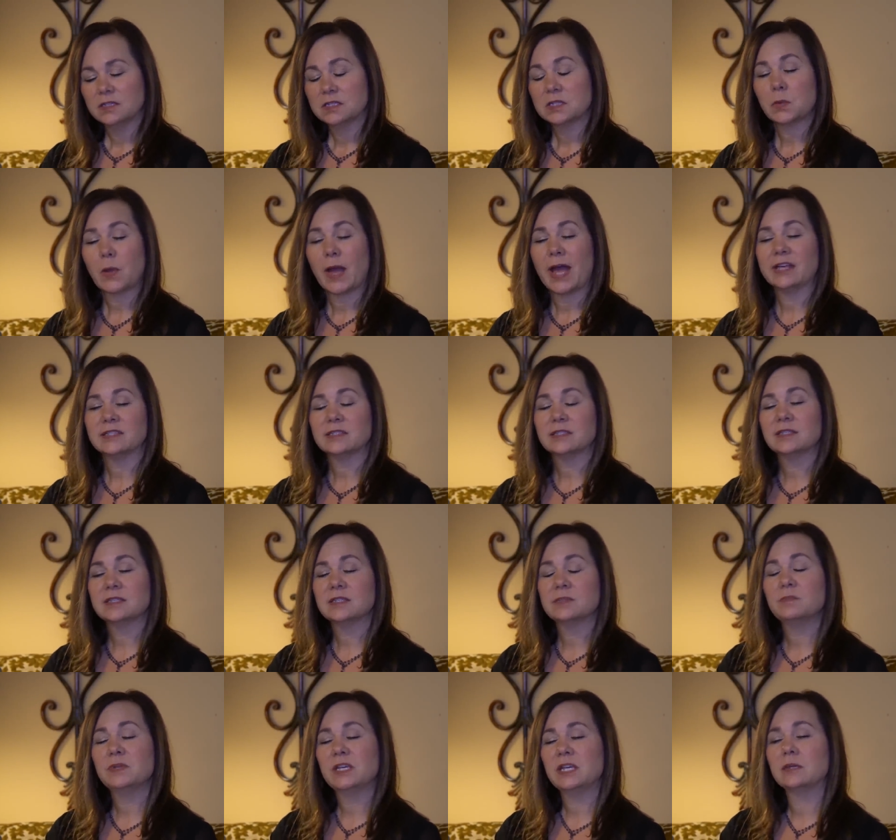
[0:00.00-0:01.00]
So as
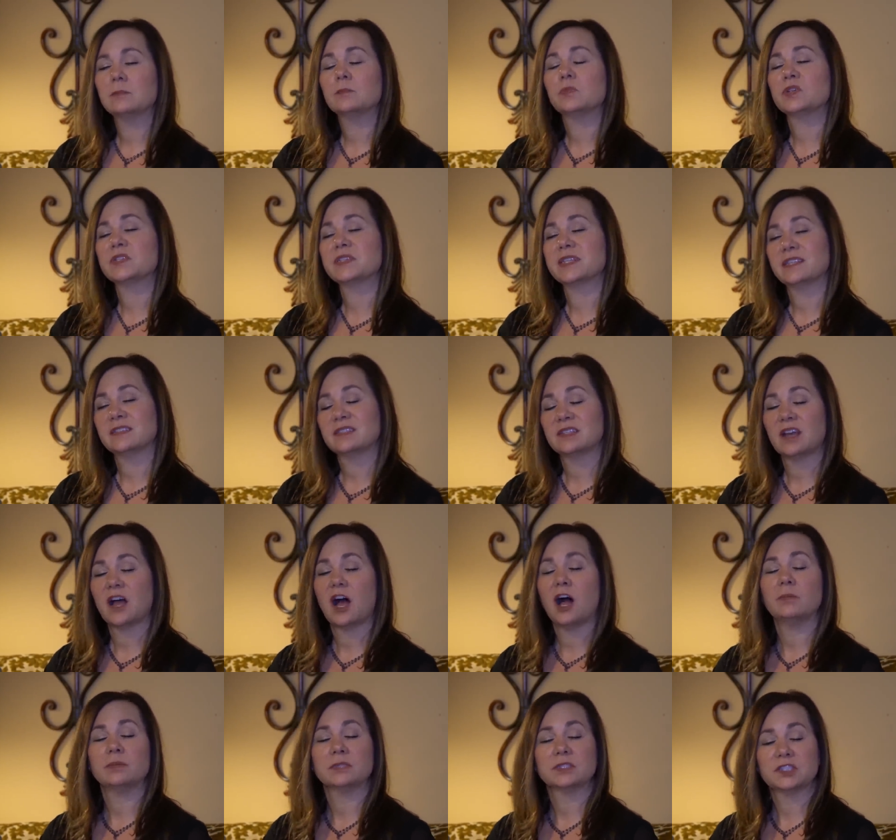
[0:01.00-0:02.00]
this being presents an
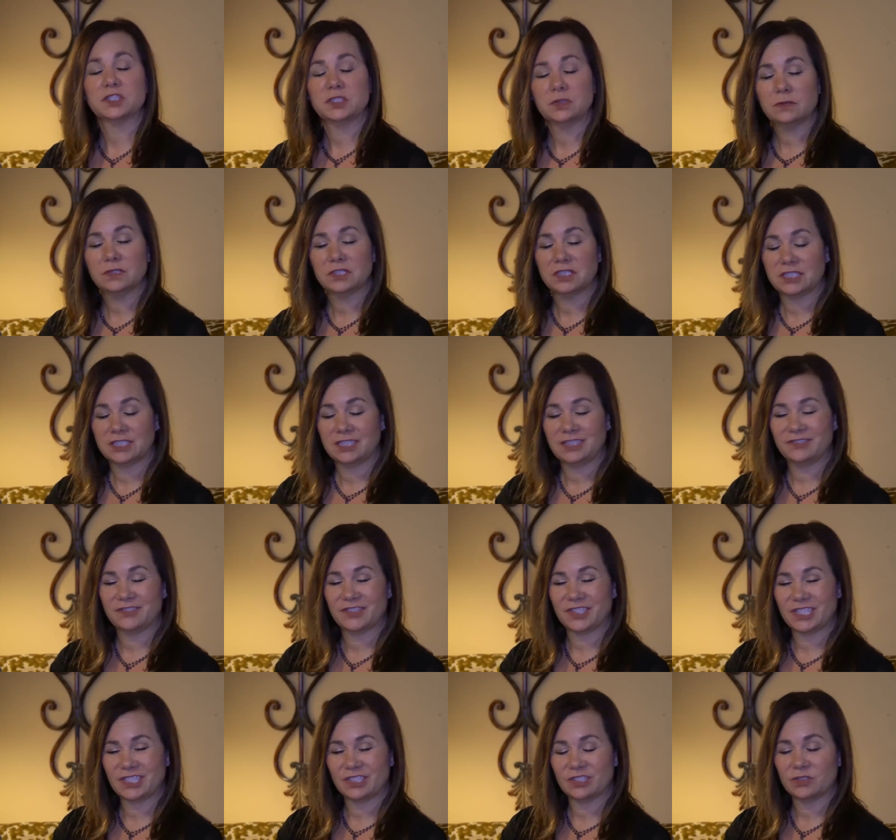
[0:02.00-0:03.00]
opportunity
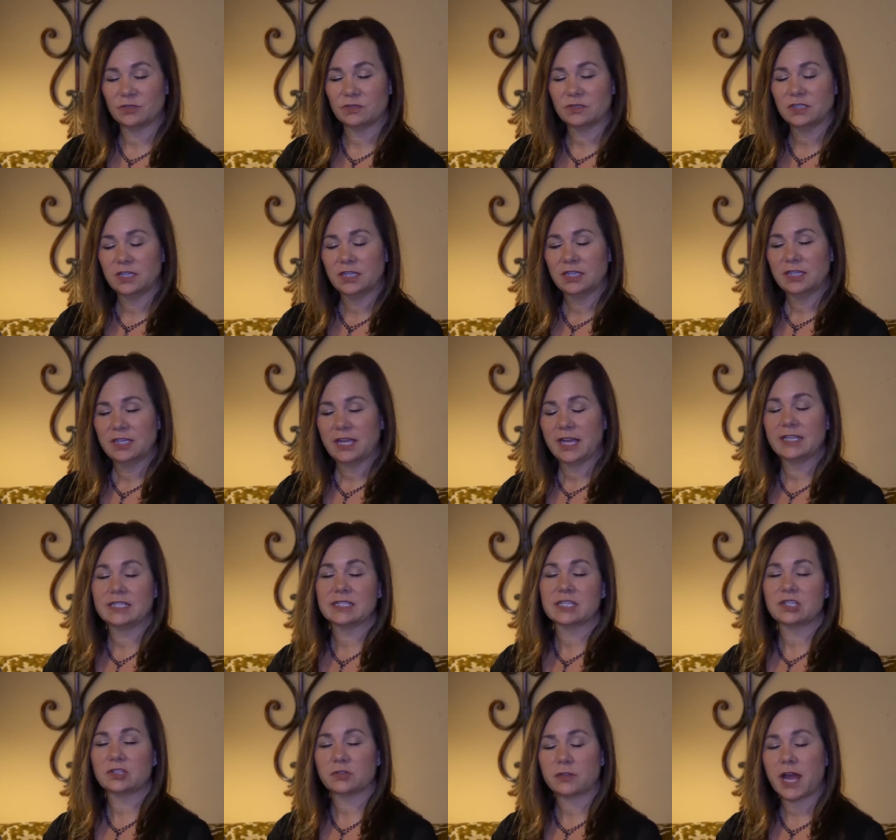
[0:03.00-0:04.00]
for you and
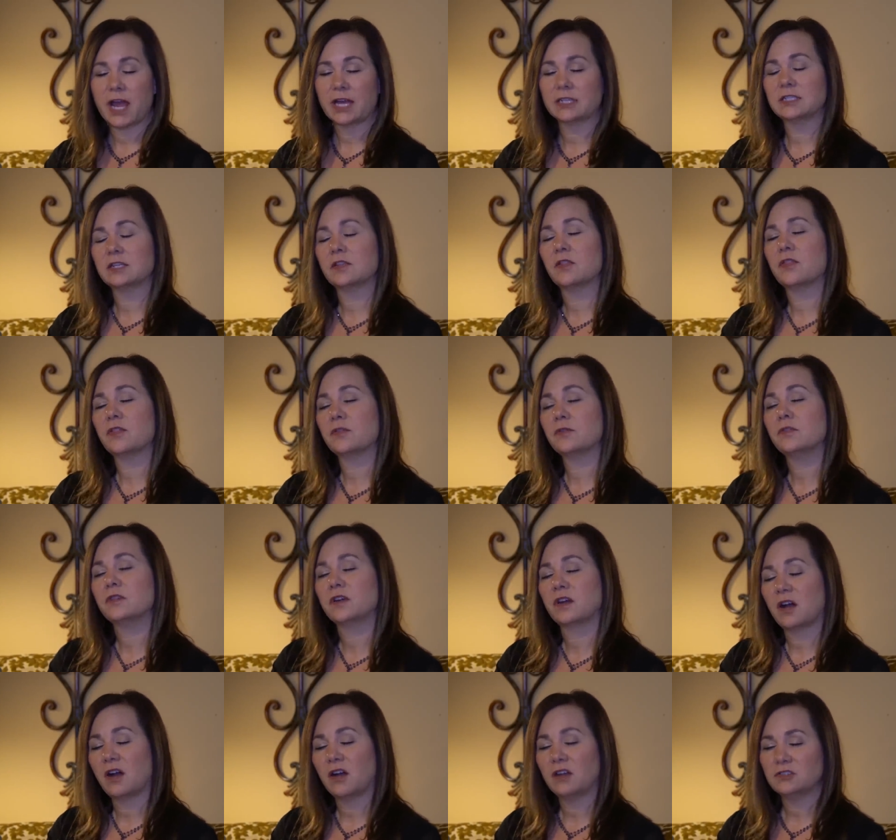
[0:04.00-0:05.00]
is attracted through
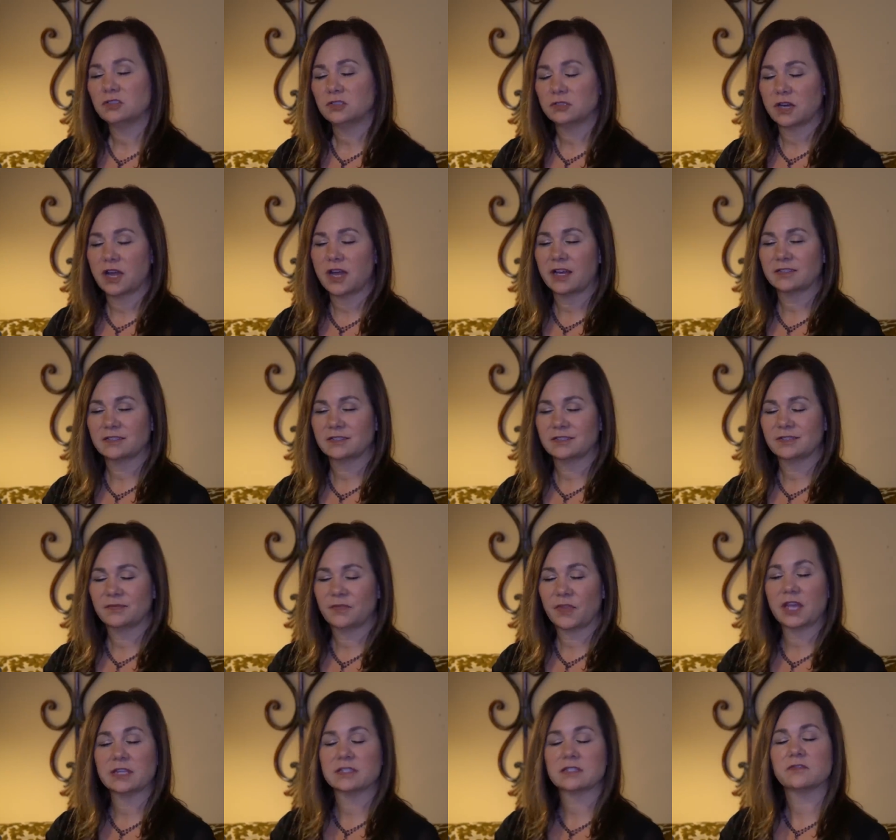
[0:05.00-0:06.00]
the contract
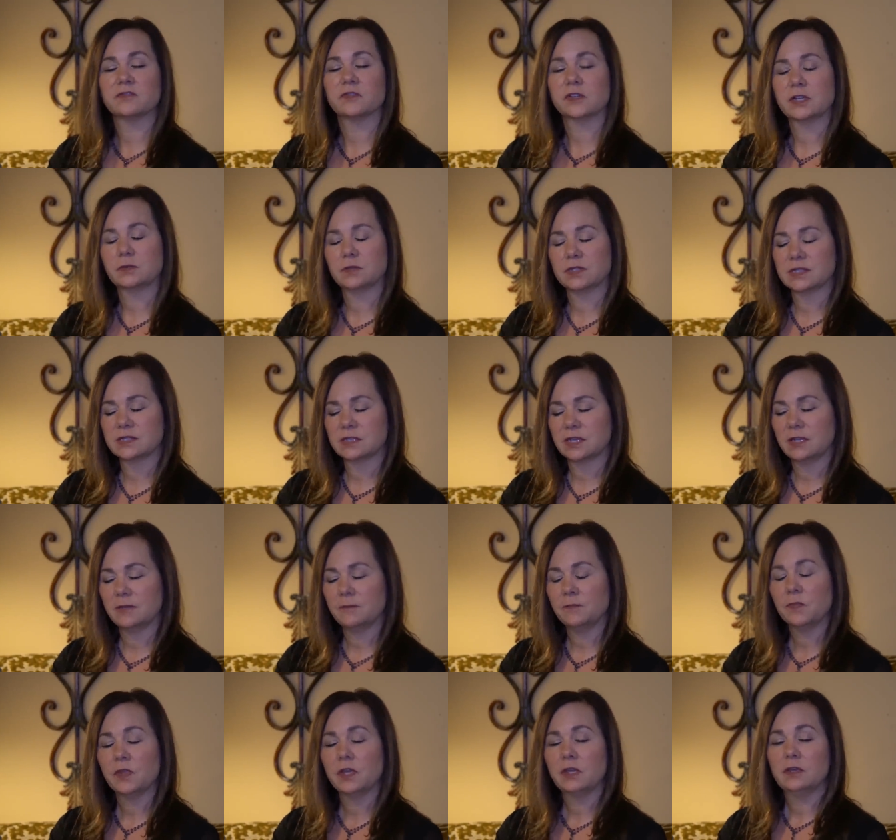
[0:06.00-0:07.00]
as a frequency,
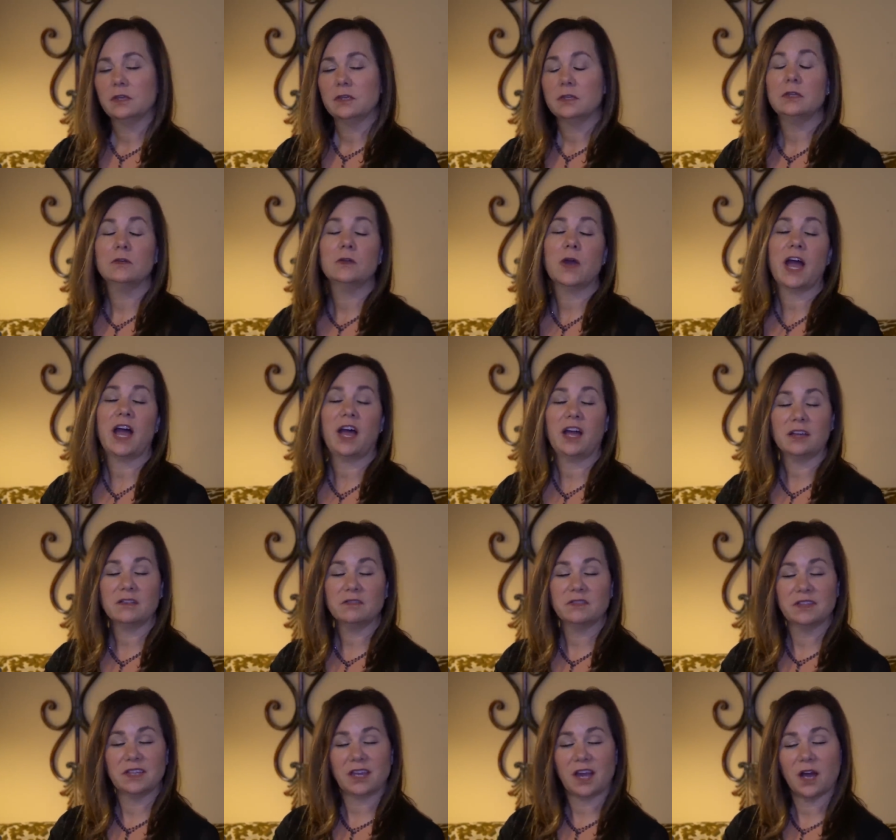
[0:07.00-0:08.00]
you have
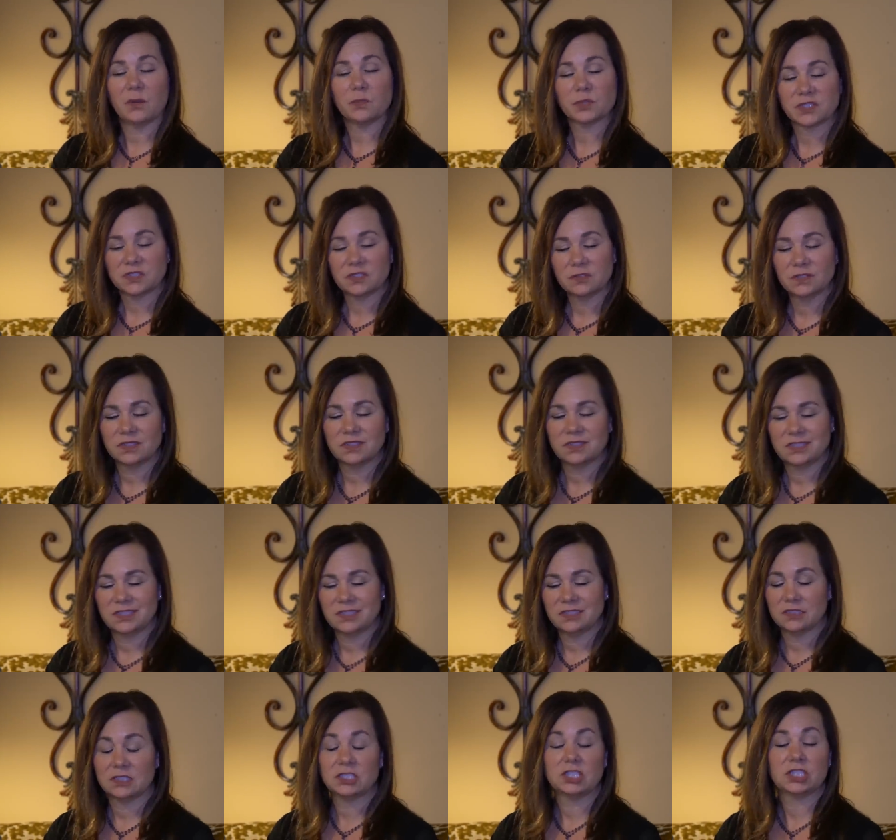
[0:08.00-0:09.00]
the
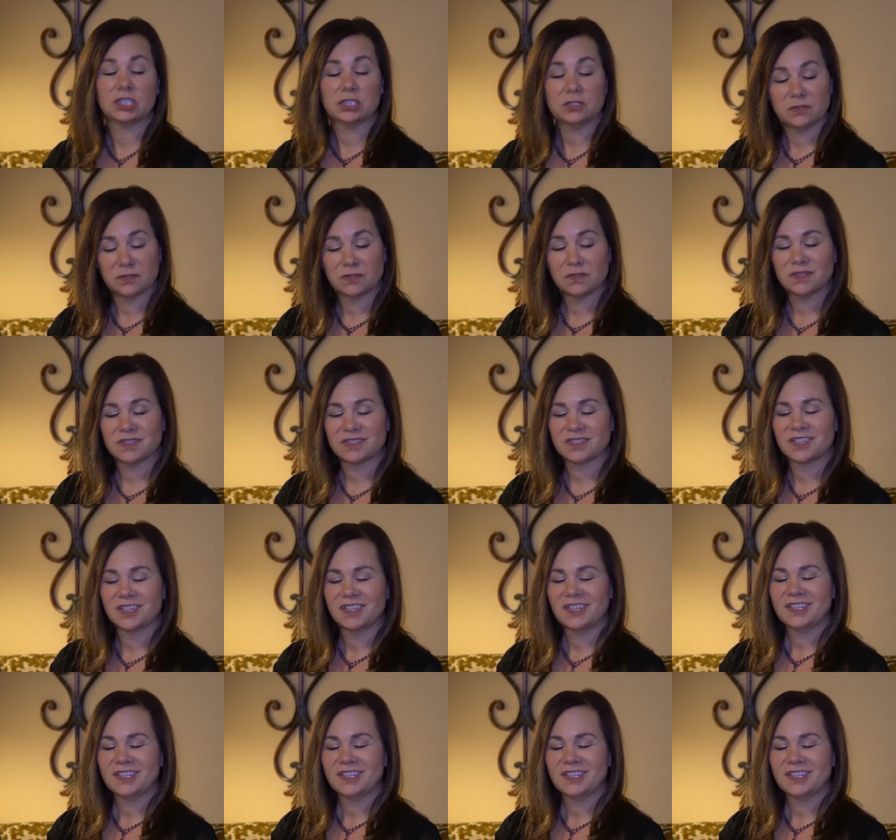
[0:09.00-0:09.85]
opportunity to choose